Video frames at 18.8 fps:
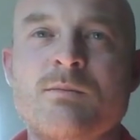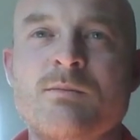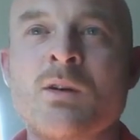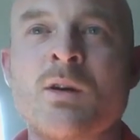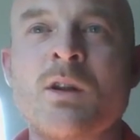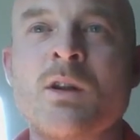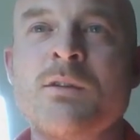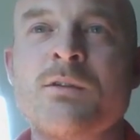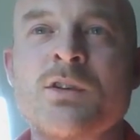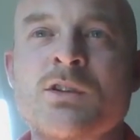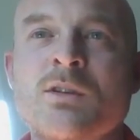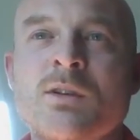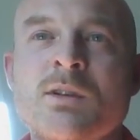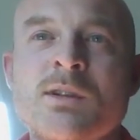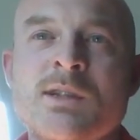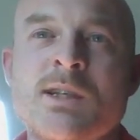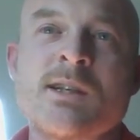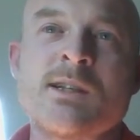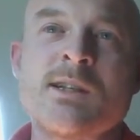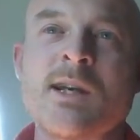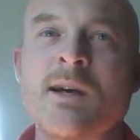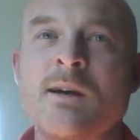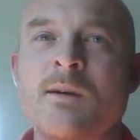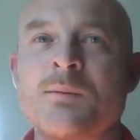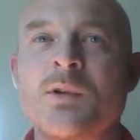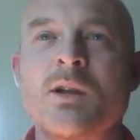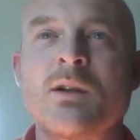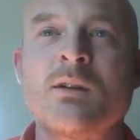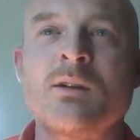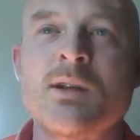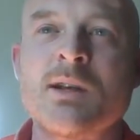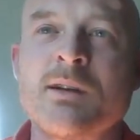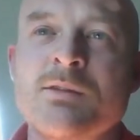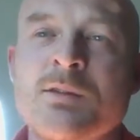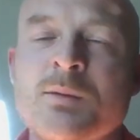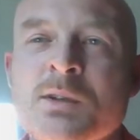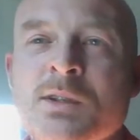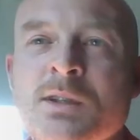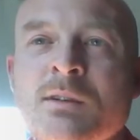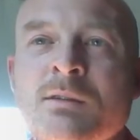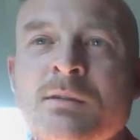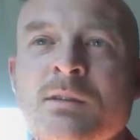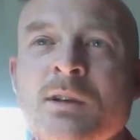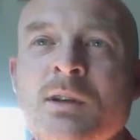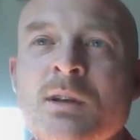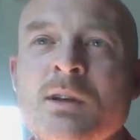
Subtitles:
all of a sudden says, yeah, I'm not looking after myself.